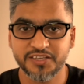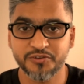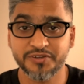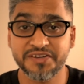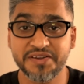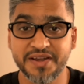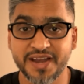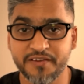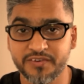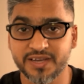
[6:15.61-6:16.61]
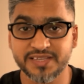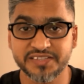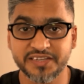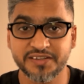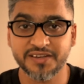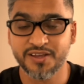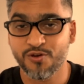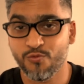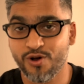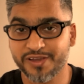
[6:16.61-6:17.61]
You'd never guess it
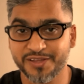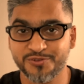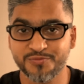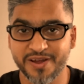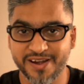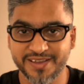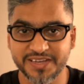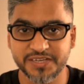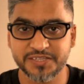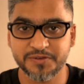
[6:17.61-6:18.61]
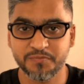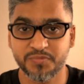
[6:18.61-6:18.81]
walking through Marrakesh,